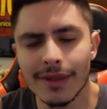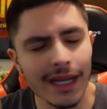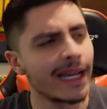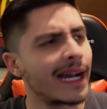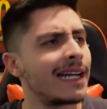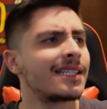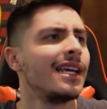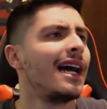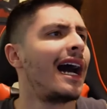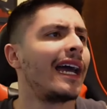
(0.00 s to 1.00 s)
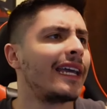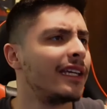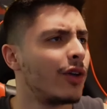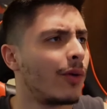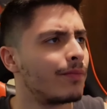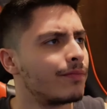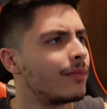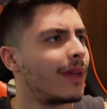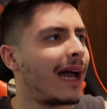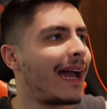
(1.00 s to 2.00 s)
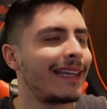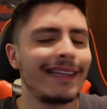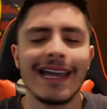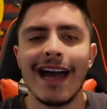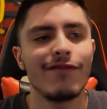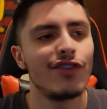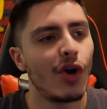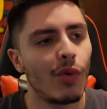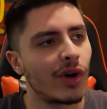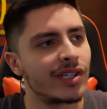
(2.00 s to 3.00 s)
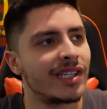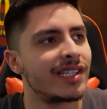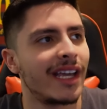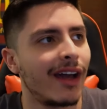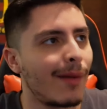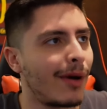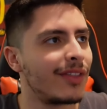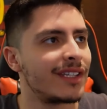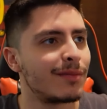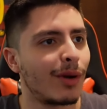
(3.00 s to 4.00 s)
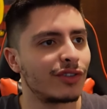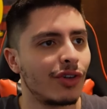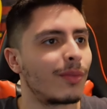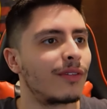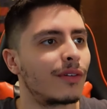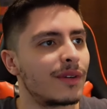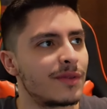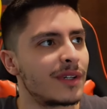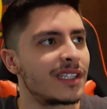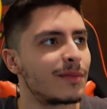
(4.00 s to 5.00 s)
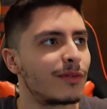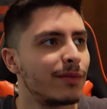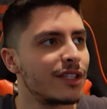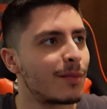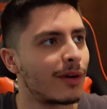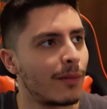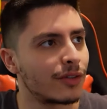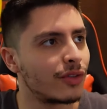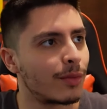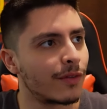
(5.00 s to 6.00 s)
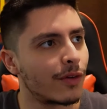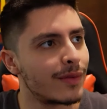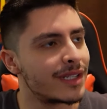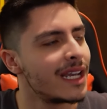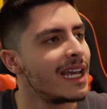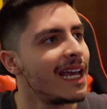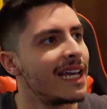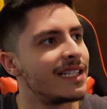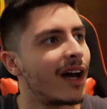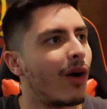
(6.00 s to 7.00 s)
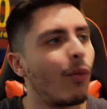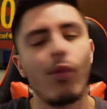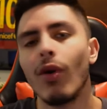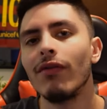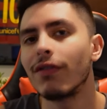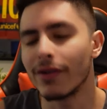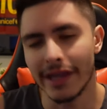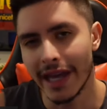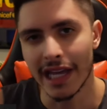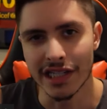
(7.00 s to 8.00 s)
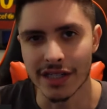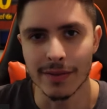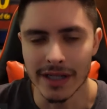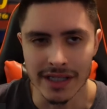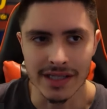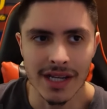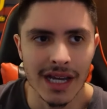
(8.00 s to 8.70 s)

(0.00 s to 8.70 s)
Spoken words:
And guys, I have no words to say about this Barcelona performance, because this Barcelona performance is one for the ages, because